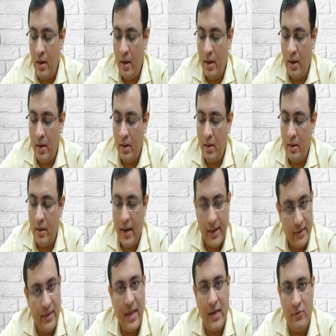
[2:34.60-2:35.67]

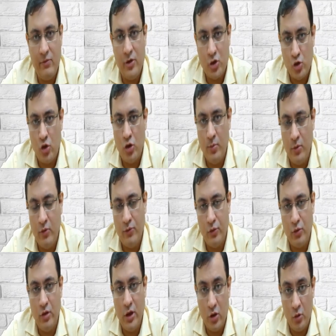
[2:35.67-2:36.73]
and then we should move
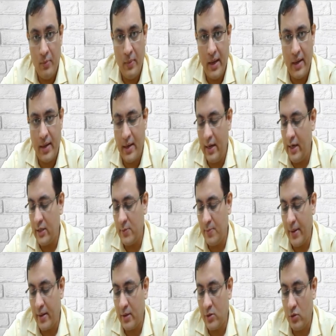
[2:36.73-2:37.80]
to the numerical aspect.